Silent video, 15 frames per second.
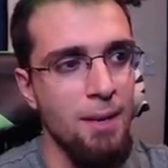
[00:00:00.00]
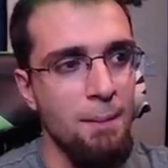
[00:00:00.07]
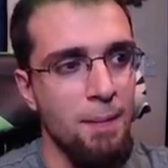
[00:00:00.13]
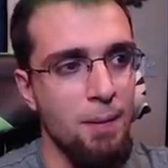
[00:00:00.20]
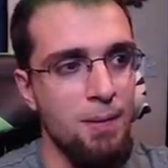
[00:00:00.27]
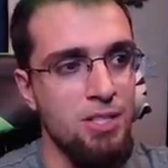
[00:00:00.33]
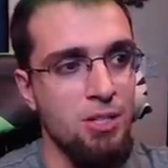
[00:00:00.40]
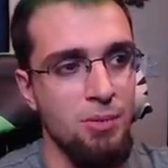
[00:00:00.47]

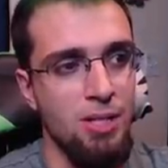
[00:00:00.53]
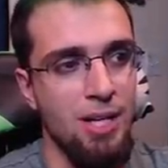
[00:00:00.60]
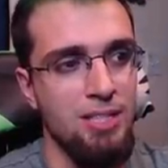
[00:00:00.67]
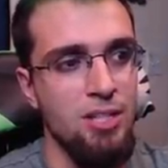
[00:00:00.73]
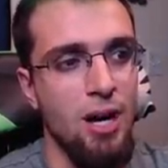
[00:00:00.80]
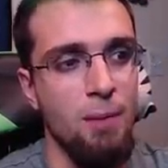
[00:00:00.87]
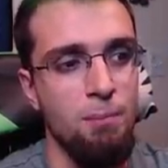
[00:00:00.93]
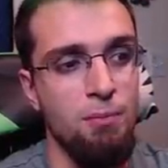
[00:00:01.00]
Maybe something like
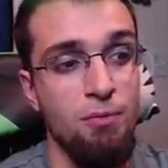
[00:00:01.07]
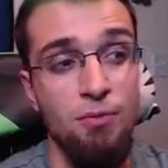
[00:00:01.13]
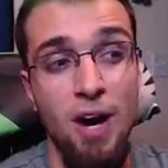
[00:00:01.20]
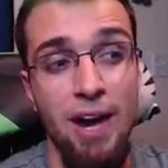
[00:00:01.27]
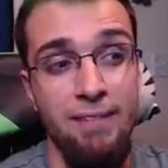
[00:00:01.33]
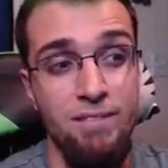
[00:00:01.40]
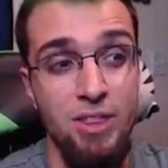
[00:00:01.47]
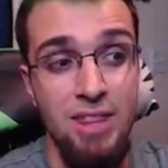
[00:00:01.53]
top
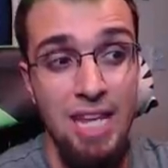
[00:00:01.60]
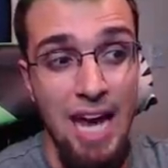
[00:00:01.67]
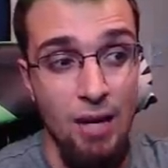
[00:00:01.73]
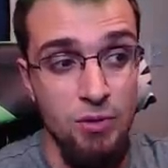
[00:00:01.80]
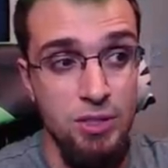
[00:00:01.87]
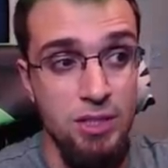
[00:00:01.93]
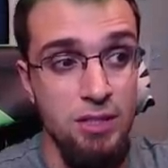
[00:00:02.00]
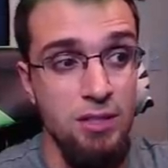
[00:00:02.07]

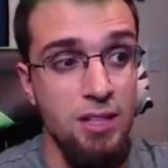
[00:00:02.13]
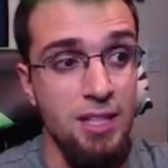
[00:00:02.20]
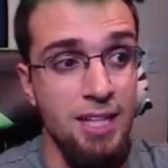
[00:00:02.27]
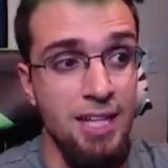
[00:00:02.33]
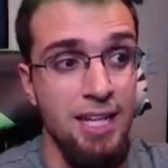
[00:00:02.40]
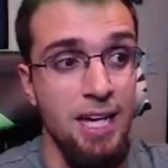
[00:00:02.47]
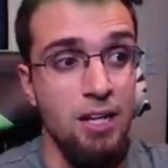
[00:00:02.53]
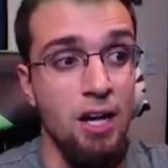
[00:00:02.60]
5,000
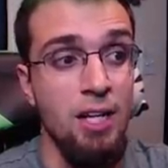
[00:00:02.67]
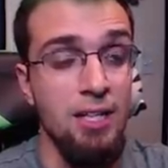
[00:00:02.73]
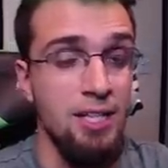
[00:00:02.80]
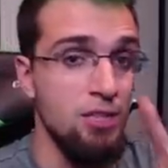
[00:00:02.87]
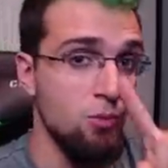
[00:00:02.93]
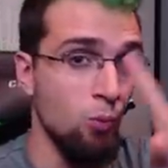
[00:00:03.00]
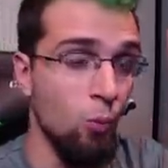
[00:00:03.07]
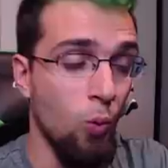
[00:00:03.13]
can get at
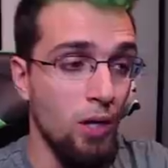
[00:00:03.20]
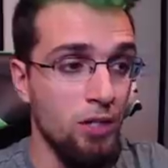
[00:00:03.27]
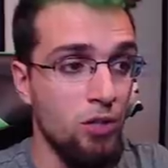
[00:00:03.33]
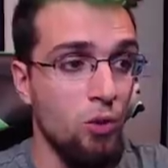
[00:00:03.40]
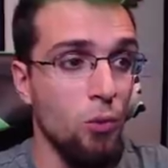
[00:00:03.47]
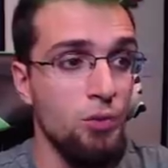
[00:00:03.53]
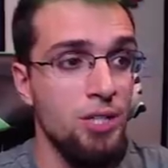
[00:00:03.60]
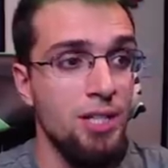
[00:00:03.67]
least one
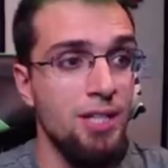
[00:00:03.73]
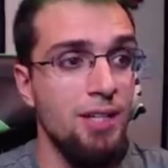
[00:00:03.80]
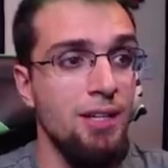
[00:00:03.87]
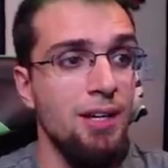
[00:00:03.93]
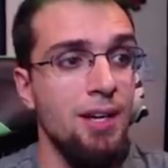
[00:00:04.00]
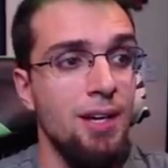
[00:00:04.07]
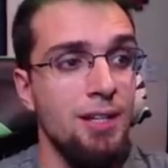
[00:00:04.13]
gold ticket.